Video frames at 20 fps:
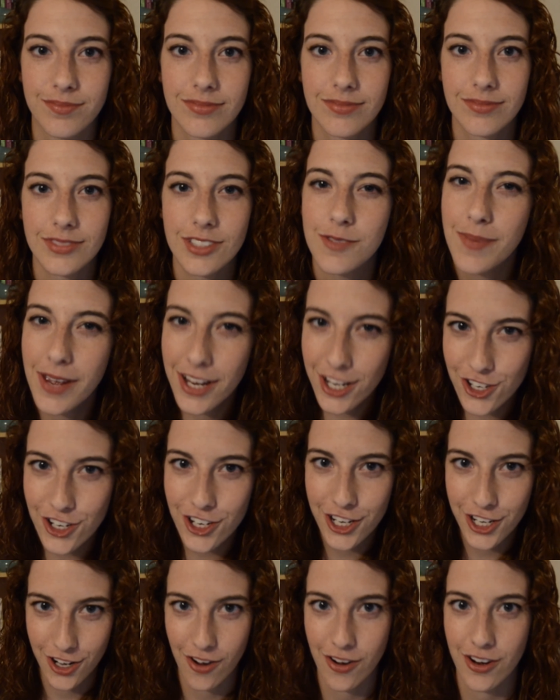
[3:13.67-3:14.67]
Just make sure
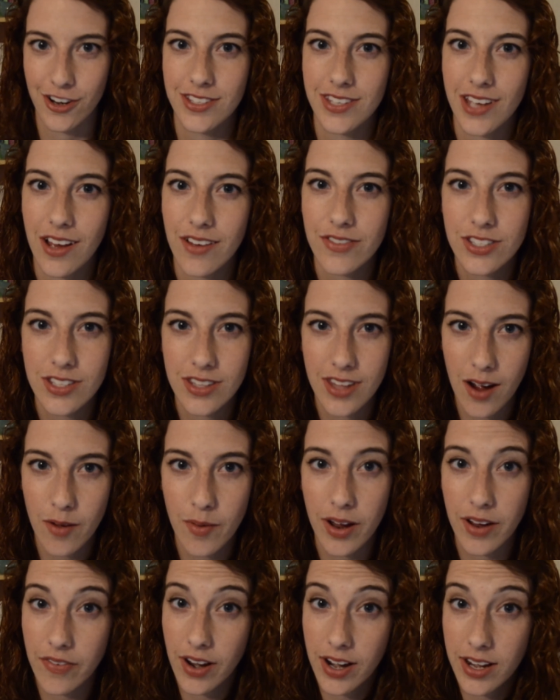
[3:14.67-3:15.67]
you know yourself, so that
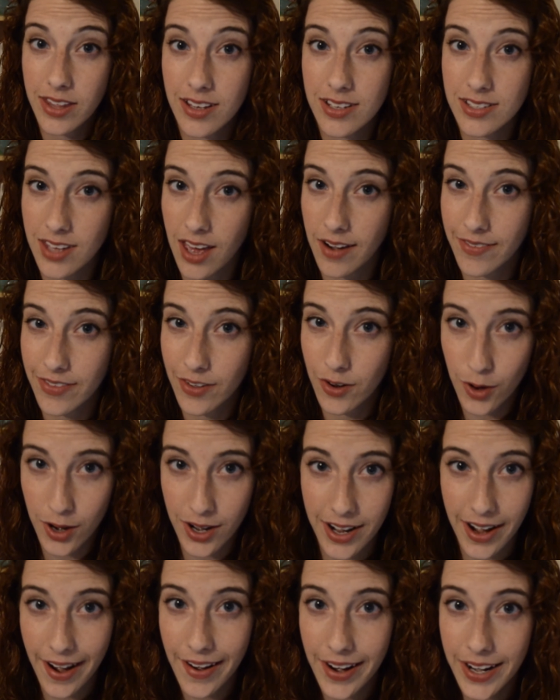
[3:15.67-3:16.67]
way if anything's out of the
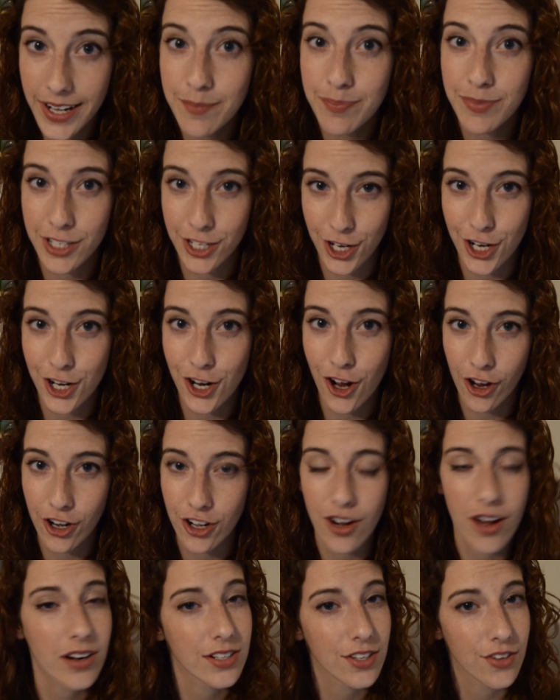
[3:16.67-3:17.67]
ordinary, you can call your
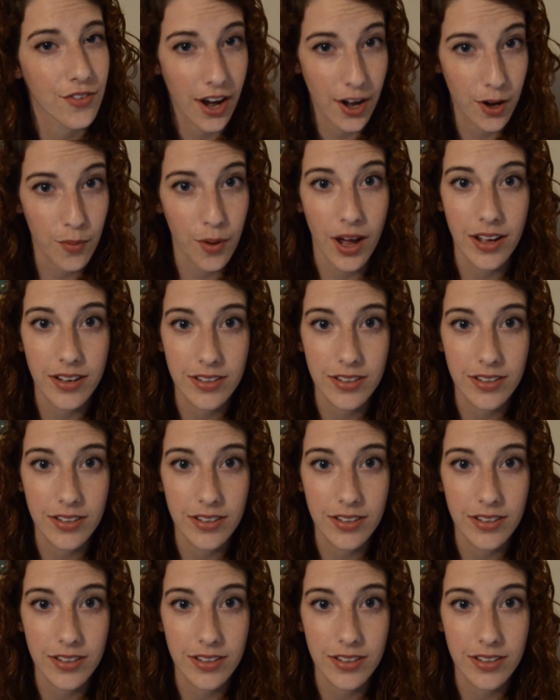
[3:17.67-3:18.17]
doctor right away.